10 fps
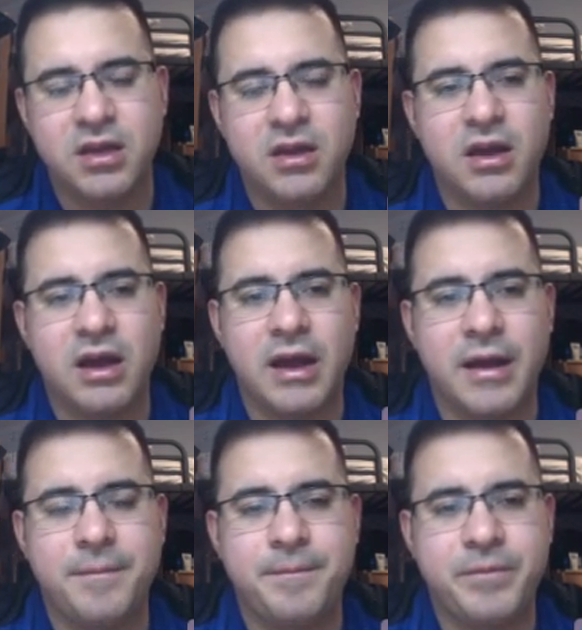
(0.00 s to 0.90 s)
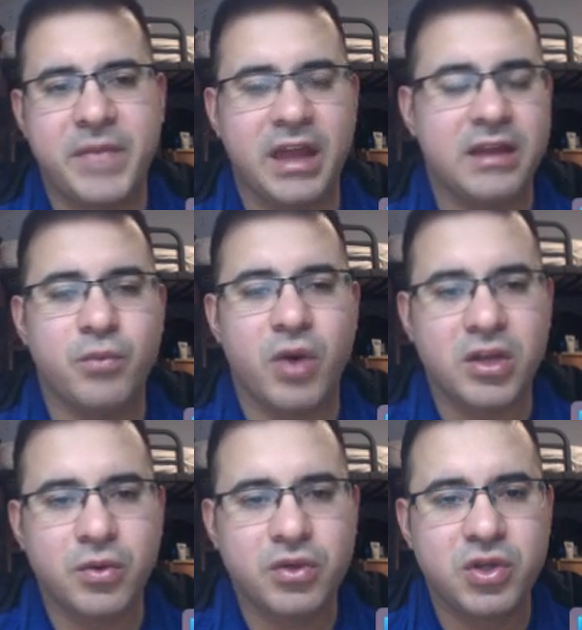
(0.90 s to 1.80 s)
Uh, and what
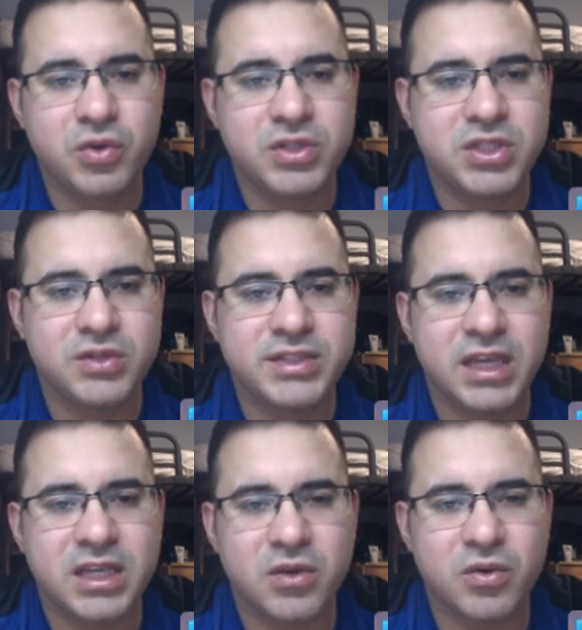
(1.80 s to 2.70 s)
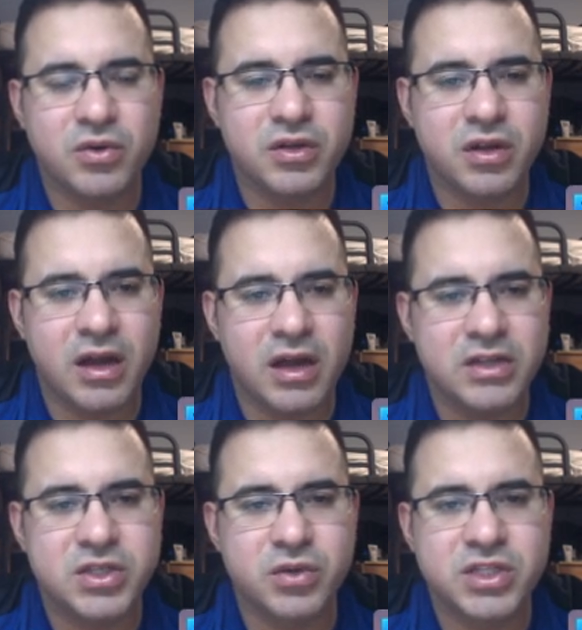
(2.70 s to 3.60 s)
you would do is you'll take your
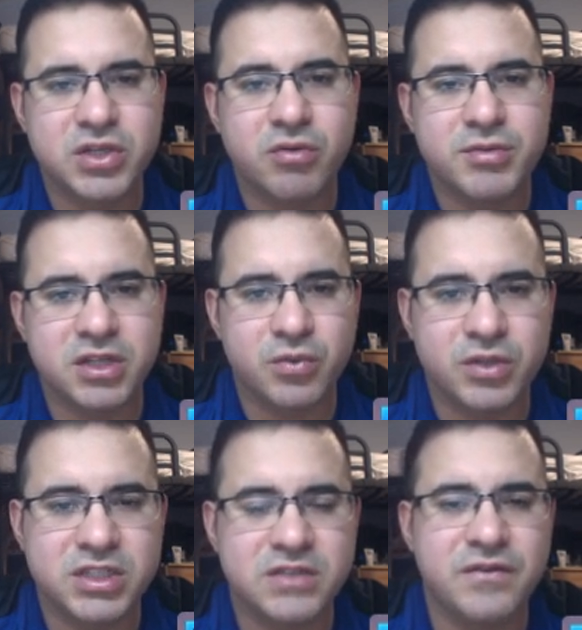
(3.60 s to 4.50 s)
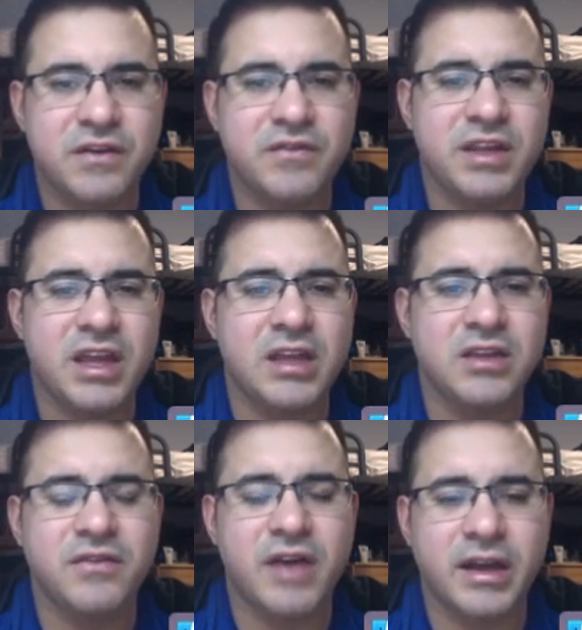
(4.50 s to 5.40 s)
zone description, which is 58
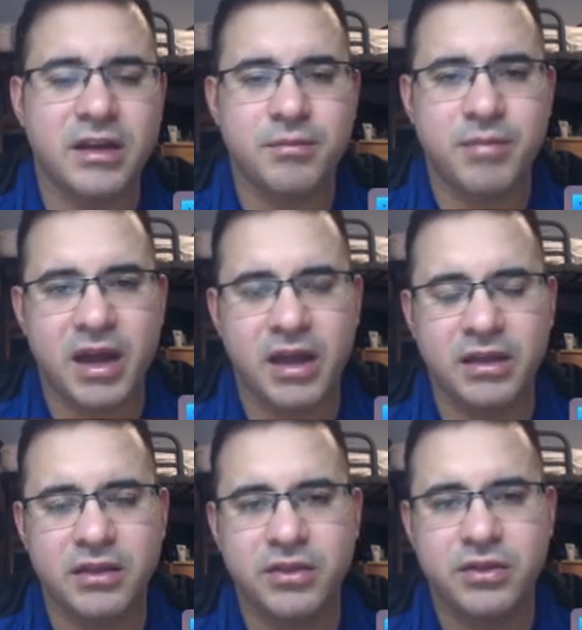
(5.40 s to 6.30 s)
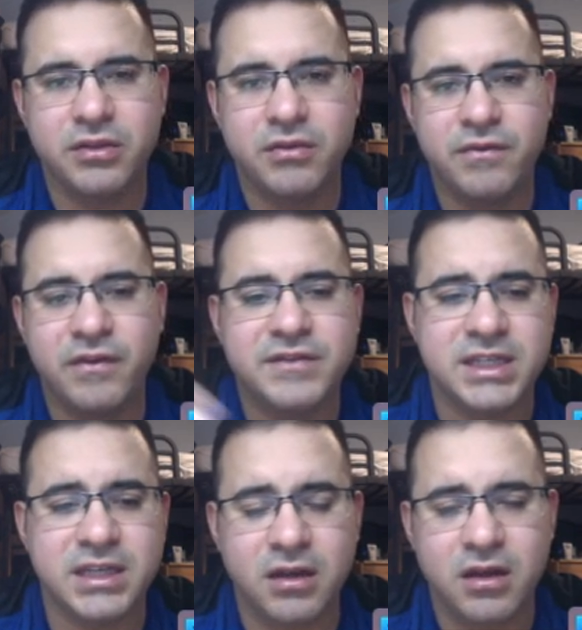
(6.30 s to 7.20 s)
divided by
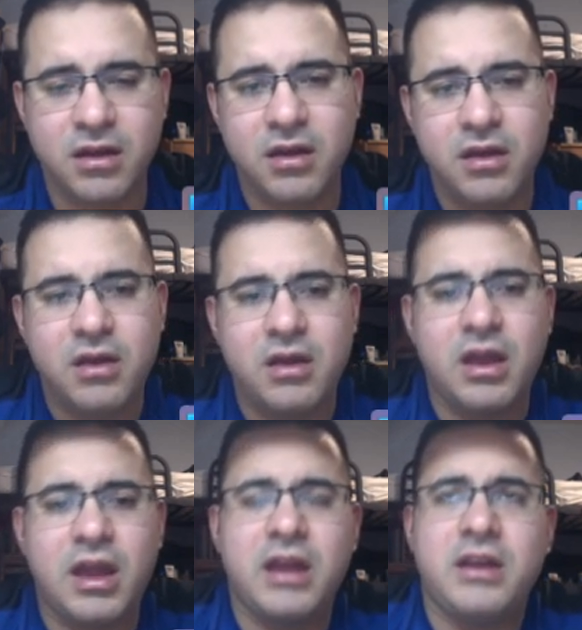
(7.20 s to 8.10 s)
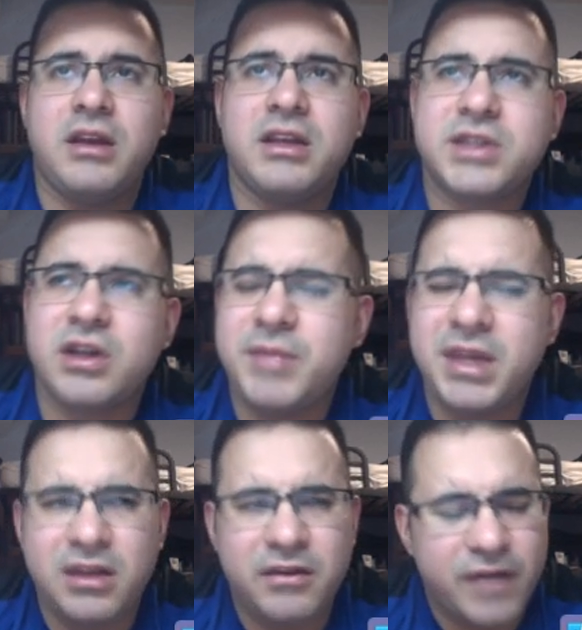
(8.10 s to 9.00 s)
15, and it's gonna
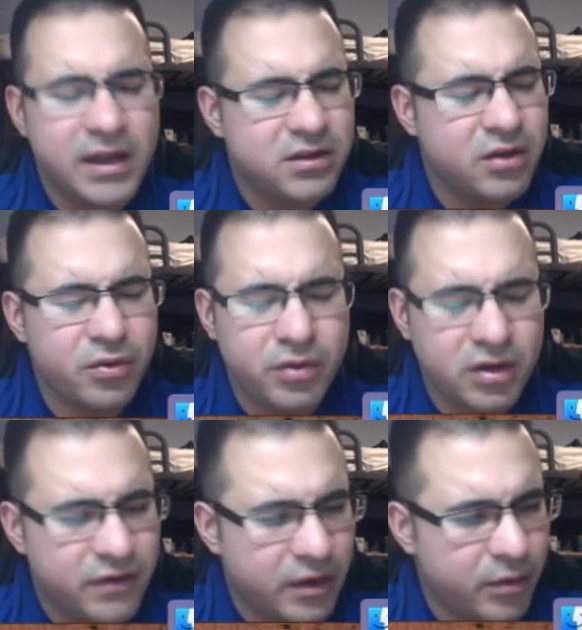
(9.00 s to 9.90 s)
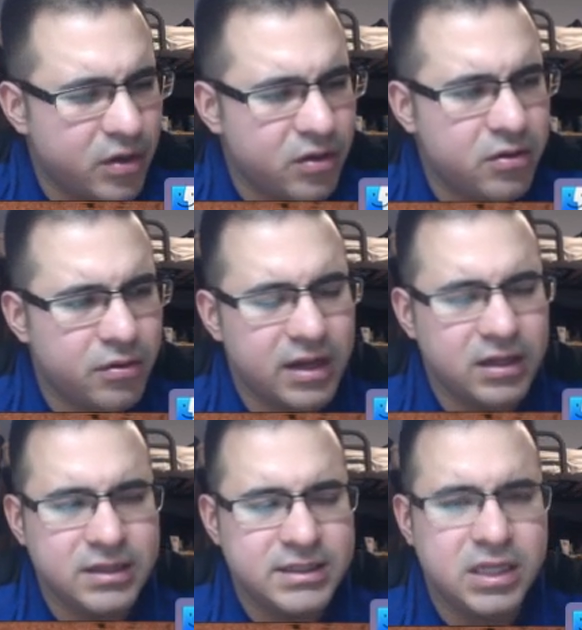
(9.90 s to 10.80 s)
be, if I recall
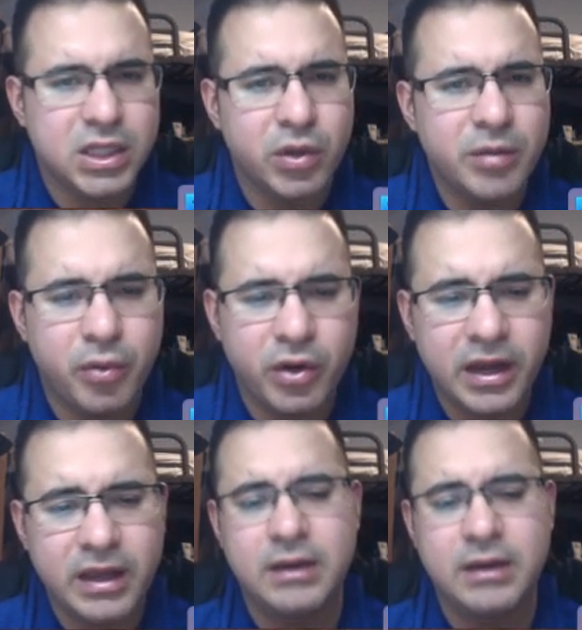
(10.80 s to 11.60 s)
correctly, it's like 3.8.